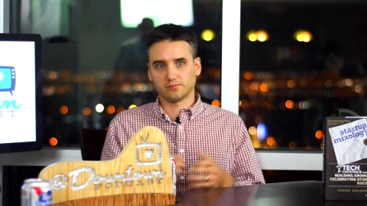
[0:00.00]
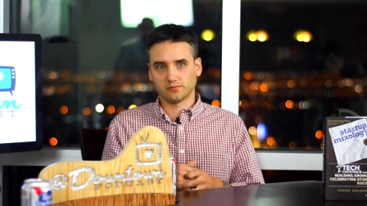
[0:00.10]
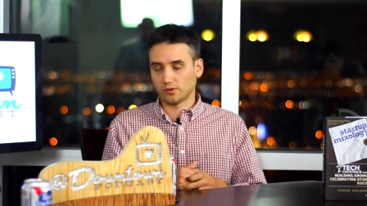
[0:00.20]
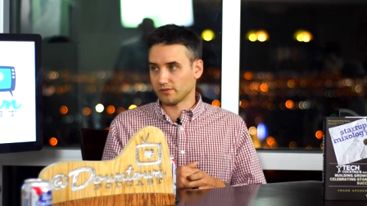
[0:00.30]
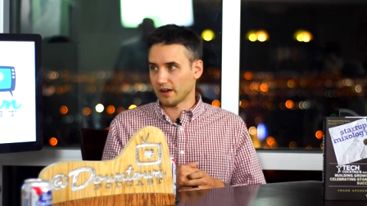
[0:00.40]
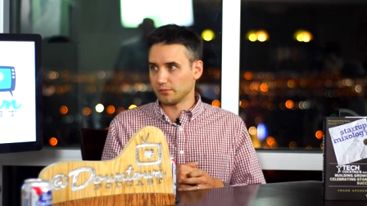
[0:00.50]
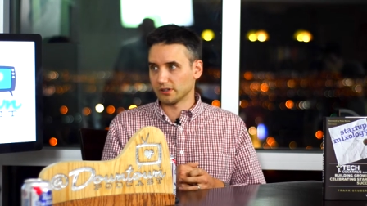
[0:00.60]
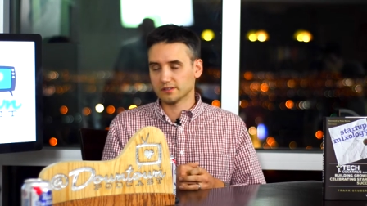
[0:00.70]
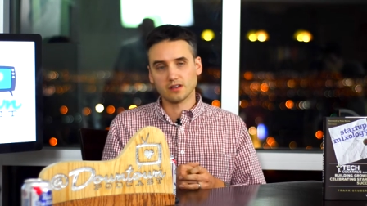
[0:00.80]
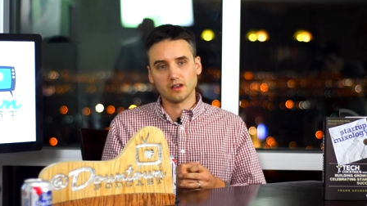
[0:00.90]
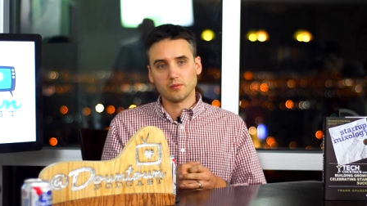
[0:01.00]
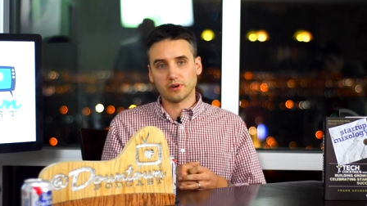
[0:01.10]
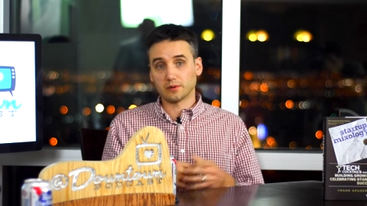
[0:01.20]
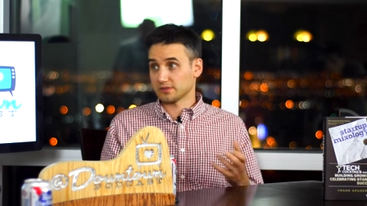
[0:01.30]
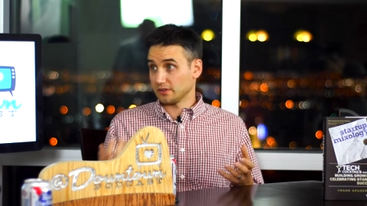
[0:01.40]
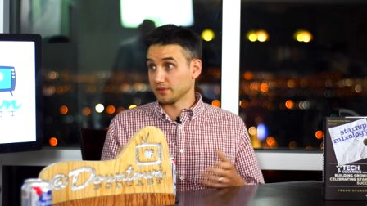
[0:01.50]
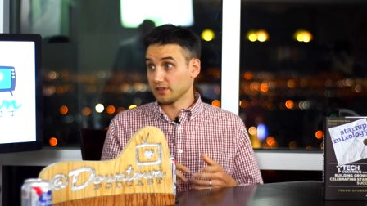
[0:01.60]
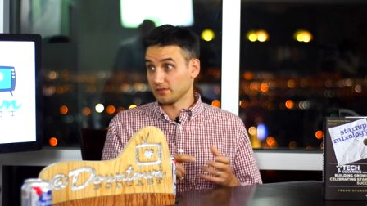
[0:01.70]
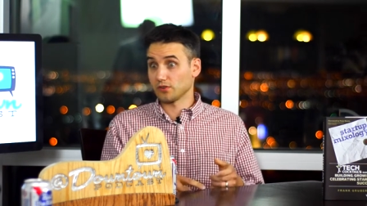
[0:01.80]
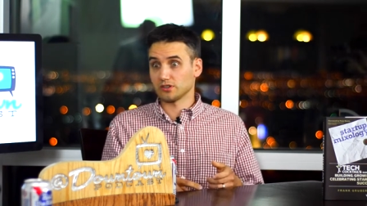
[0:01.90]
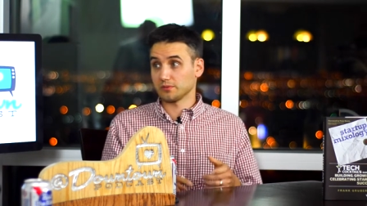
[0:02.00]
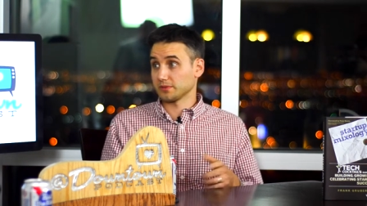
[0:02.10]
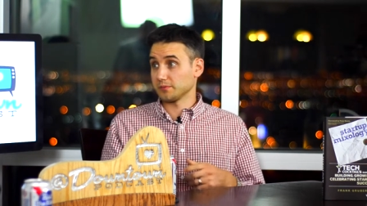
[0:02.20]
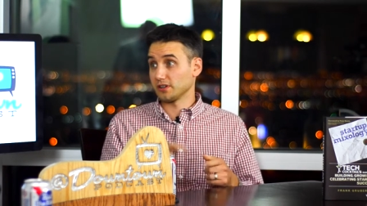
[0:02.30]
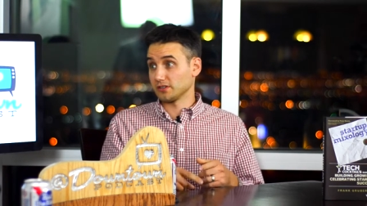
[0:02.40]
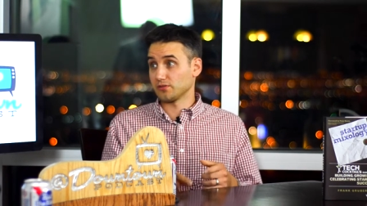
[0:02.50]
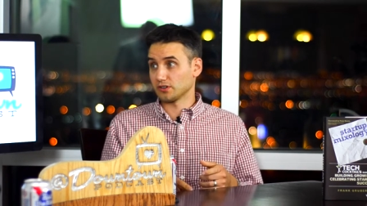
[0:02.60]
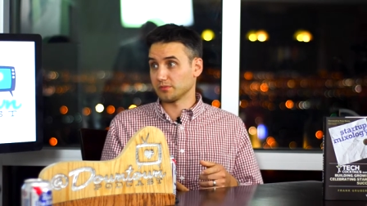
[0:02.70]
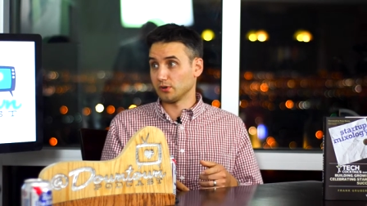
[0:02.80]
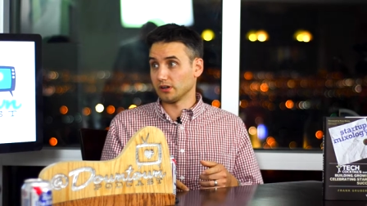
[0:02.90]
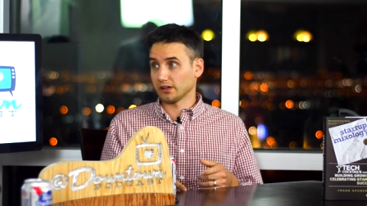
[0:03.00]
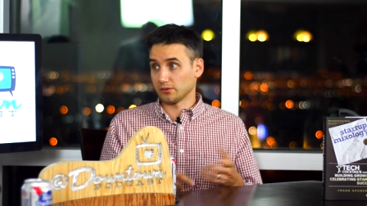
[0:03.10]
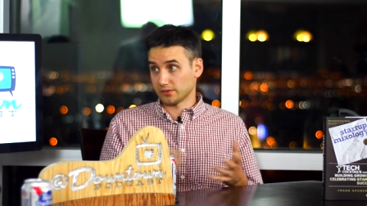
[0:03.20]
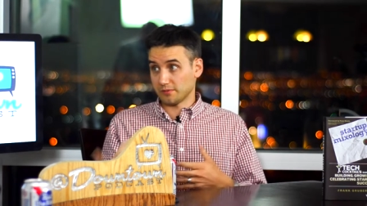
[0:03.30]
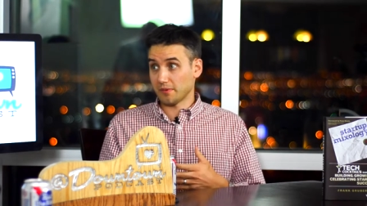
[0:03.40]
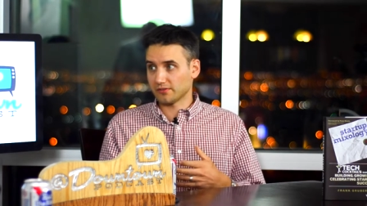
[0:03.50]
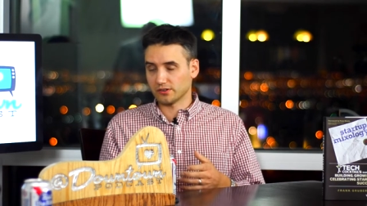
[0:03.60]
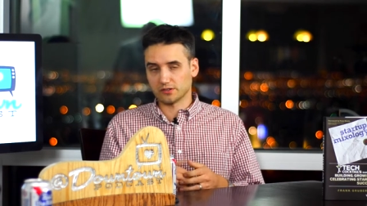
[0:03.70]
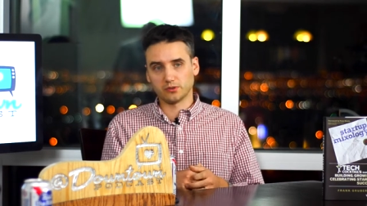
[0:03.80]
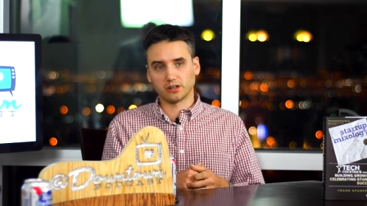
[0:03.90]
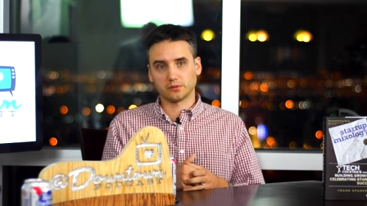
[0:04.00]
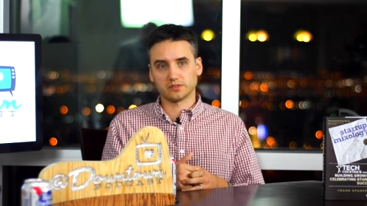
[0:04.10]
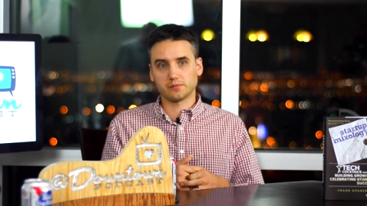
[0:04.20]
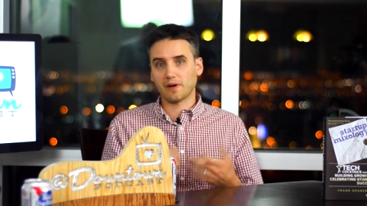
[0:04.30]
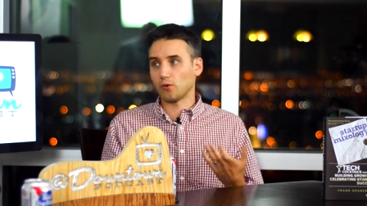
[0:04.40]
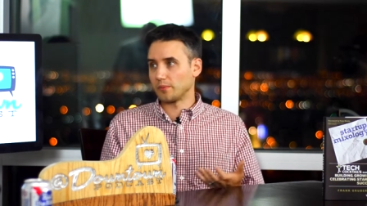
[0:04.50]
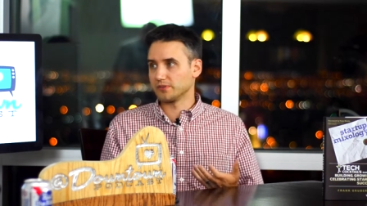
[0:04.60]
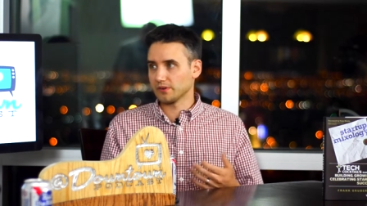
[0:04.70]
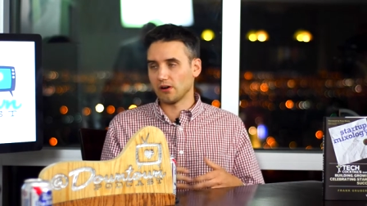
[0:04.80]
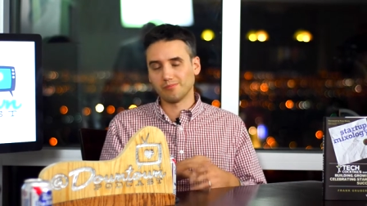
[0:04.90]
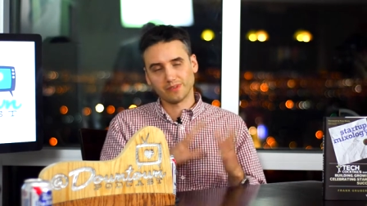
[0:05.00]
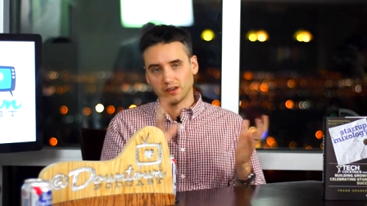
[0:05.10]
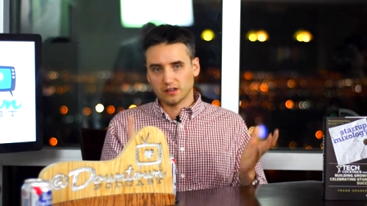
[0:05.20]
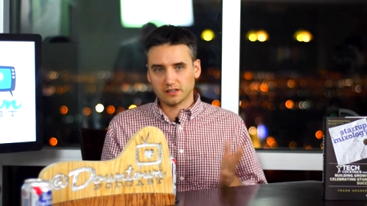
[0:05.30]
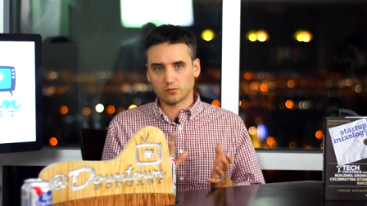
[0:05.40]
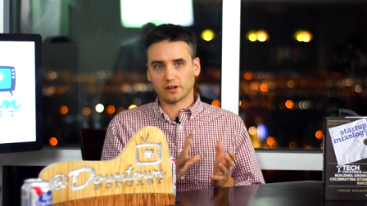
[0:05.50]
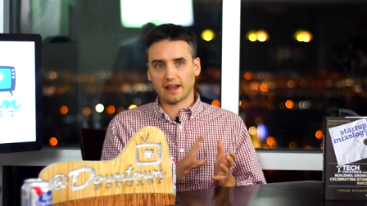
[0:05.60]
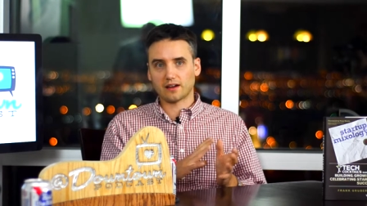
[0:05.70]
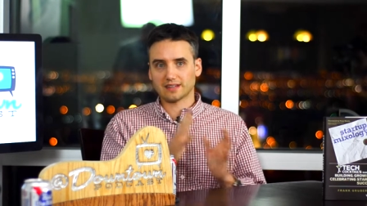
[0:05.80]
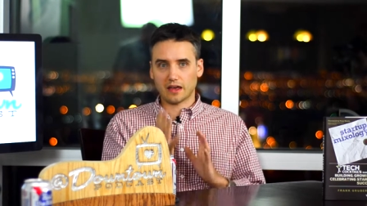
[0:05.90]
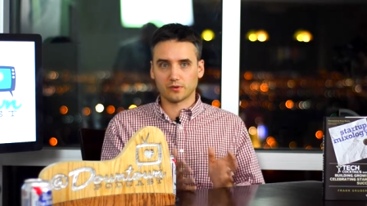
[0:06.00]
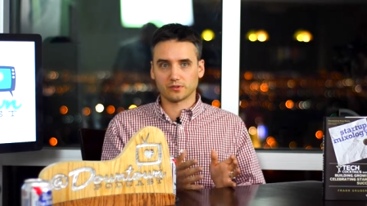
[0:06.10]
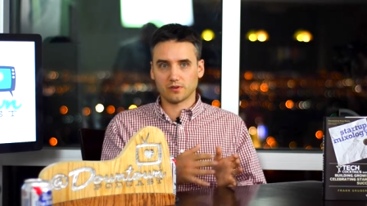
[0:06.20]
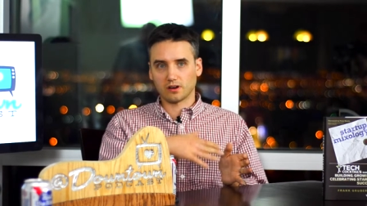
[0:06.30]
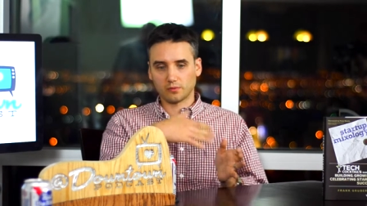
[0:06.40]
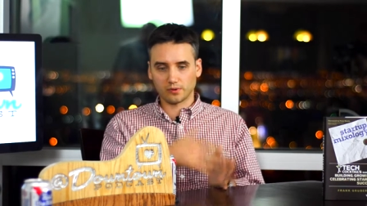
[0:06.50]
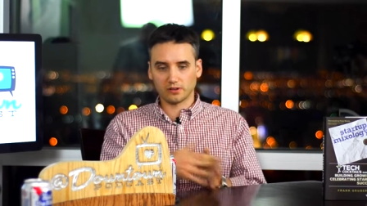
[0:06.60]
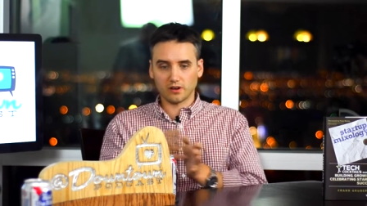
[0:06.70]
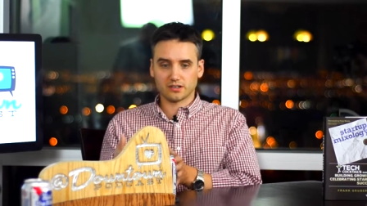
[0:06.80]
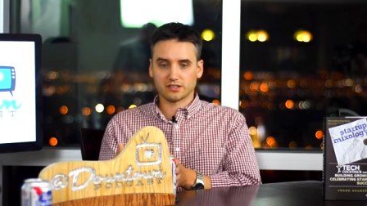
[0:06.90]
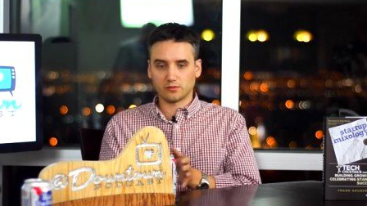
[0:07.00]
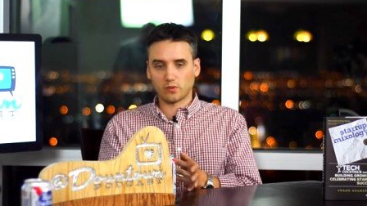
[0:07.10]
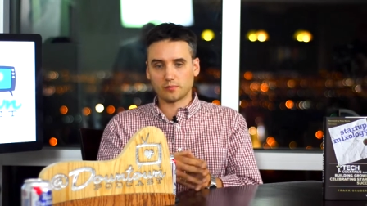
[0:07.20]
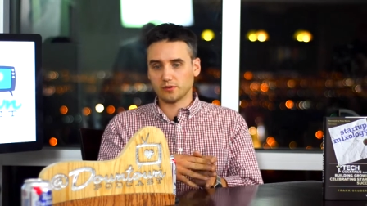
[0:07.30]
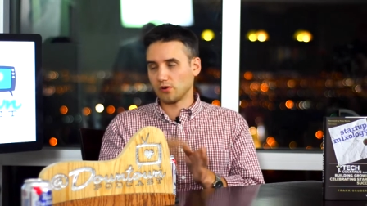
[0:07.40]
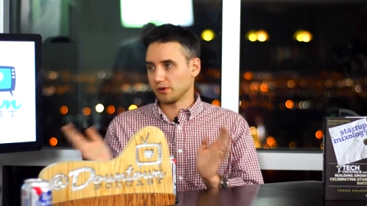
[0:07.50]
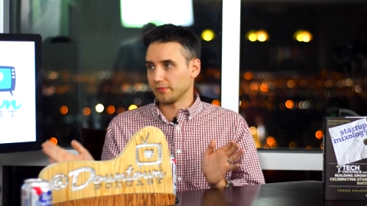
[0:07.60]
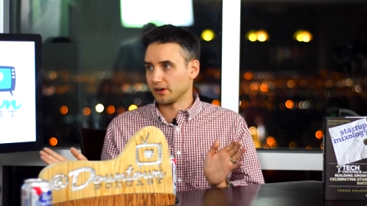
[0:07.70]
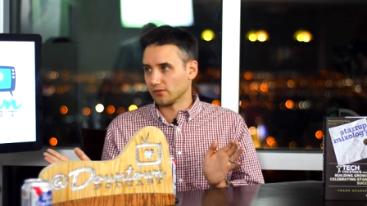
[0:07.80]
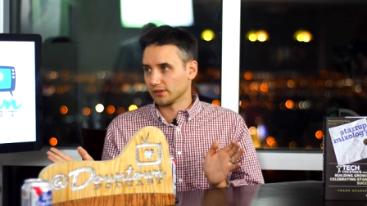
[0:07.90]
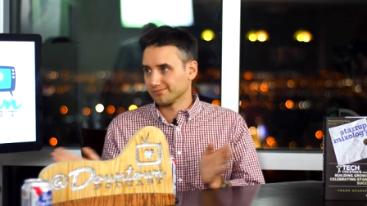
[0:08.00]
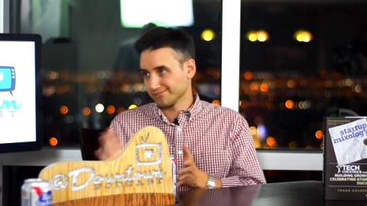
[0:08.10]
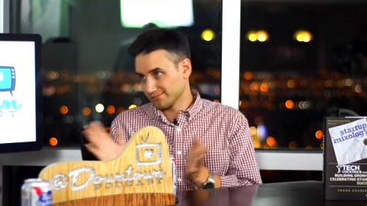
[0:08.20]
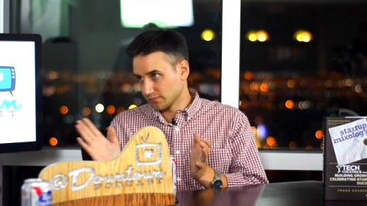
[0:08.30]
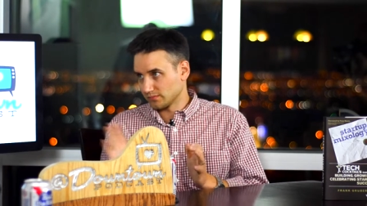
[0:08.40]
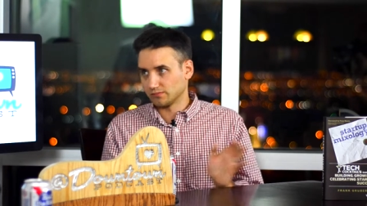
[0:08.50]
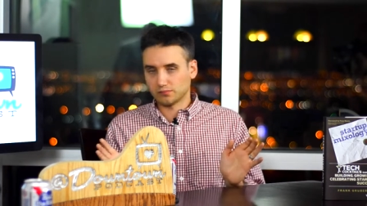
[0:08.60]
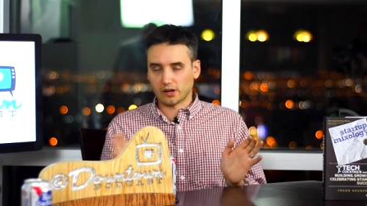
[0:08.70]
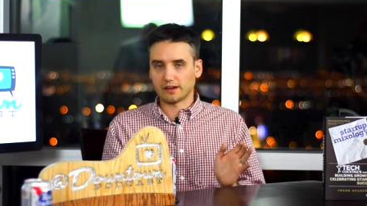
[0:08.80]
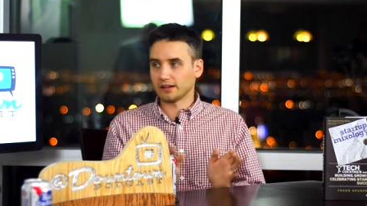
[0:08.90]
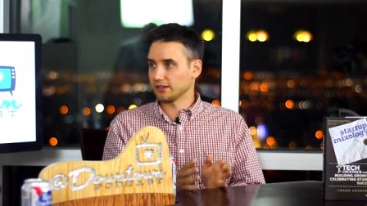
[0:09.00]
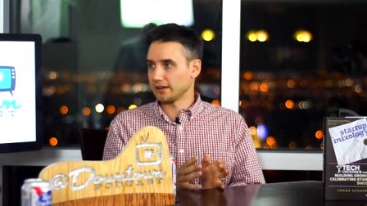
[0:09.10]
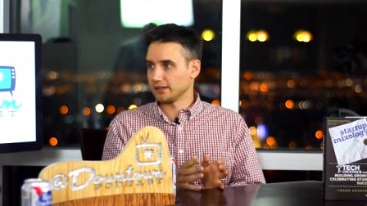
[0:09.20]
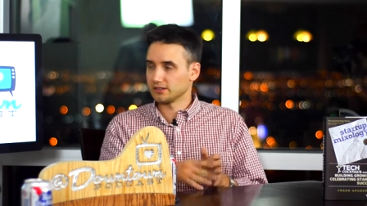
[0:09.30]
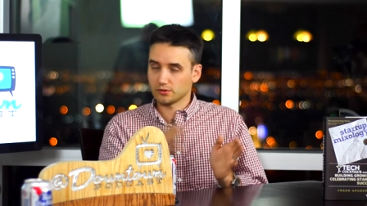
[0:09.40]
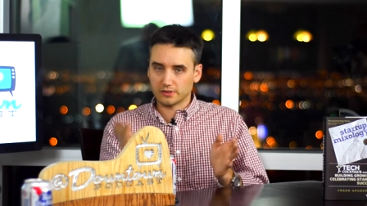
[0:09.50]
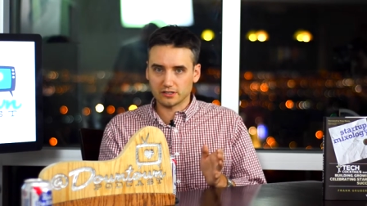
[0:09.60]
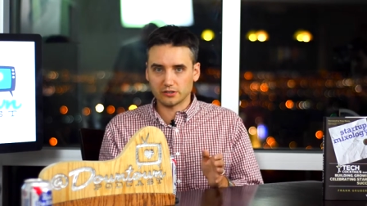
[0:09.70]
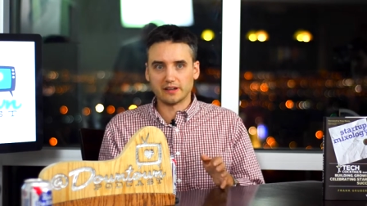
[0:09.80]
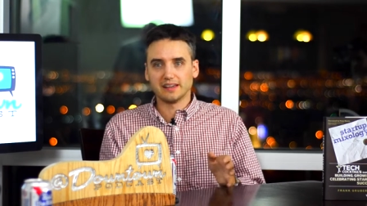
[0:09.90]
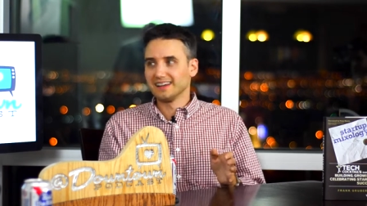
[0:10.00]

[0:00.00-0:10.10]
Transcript: four or five books, but it was, it was his first. It was going to be his first book, and it was going to be my first book, and it was going to be about Web 2.0. Didn't work out. Timing was wrong, and we would have launched it, and Web 2.0 would have been over. Probably not a good idea, so no, we didn't do it.